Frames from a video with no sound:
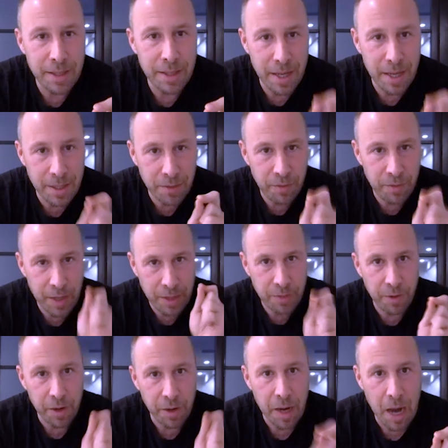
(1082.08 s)
and it's it's
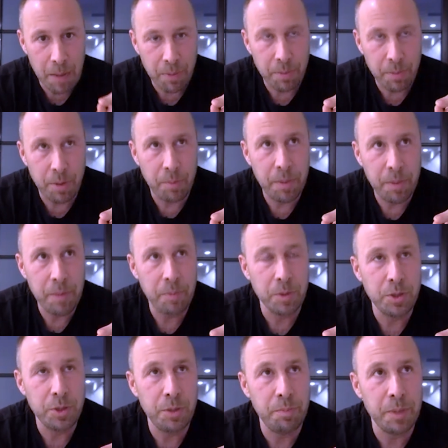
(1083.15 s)
very operable. People
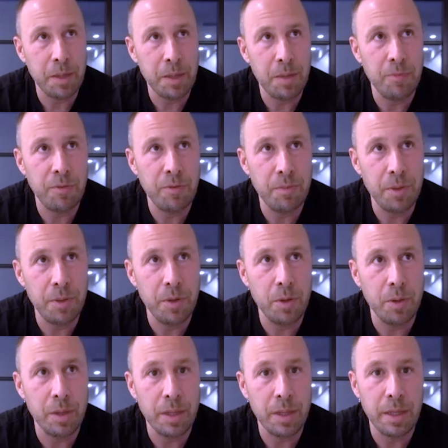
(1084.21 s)
should become familiar
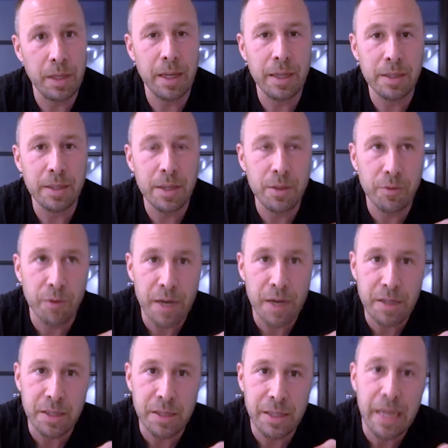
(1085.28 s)
with it. It, it. And the
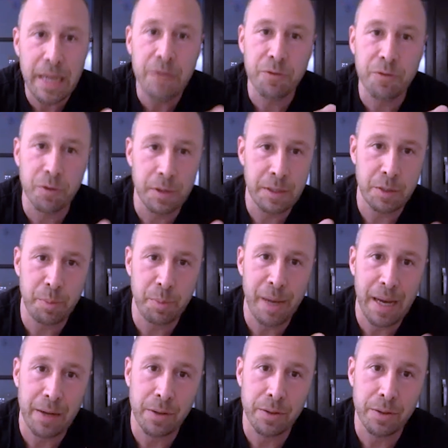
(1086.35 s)
phrase is inference
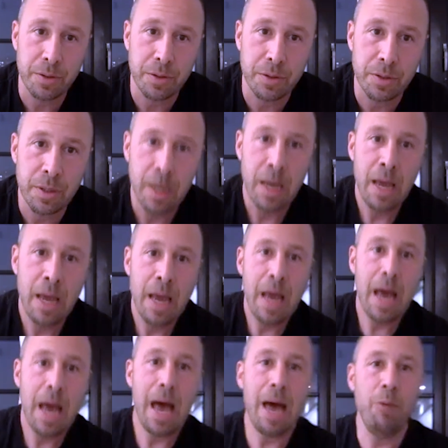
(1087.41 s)
patterns.
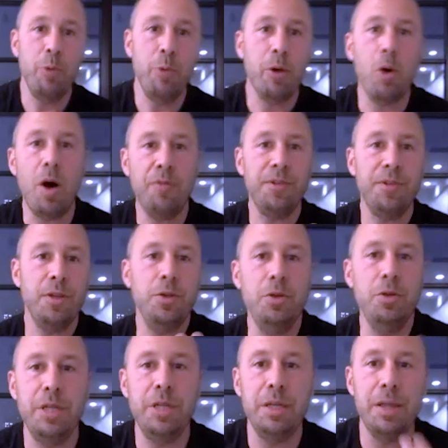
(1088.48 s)
And we're often
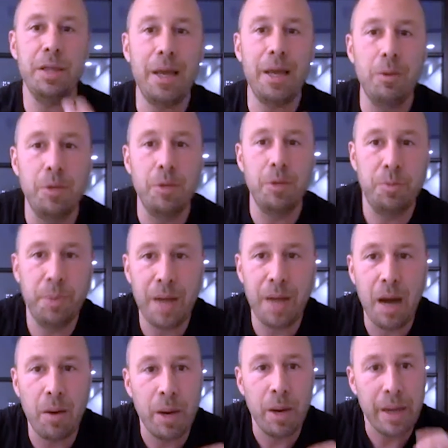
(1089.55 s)
using language, but
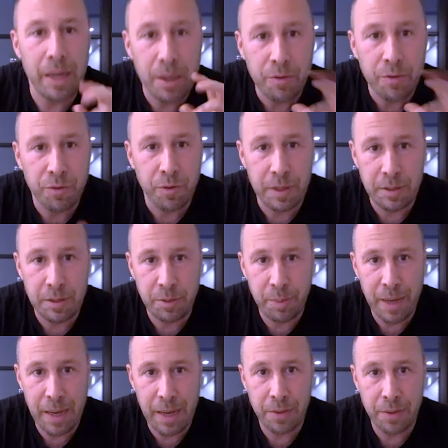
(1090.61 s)
our inference
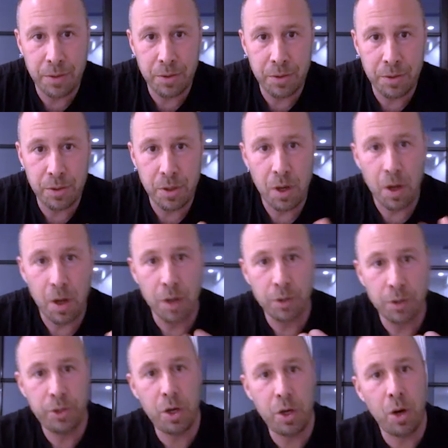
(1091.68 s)
patterns are
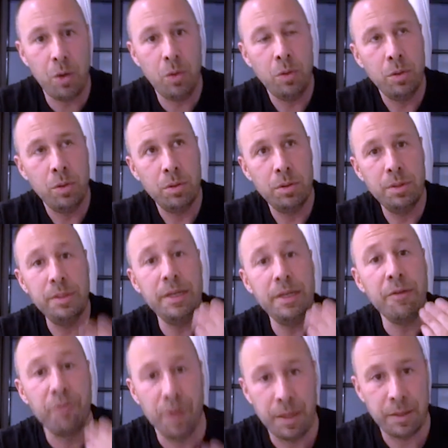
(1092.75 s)
so
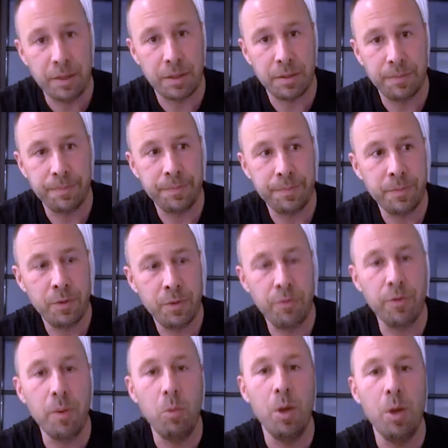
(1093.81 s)
different
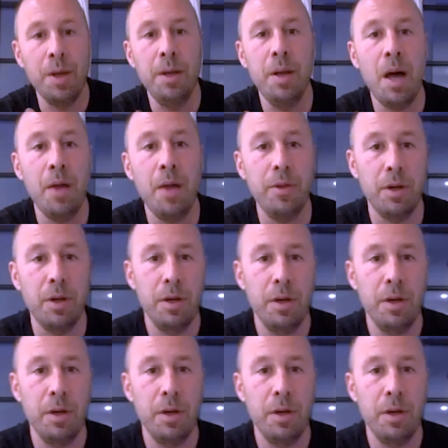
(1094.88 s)
from one another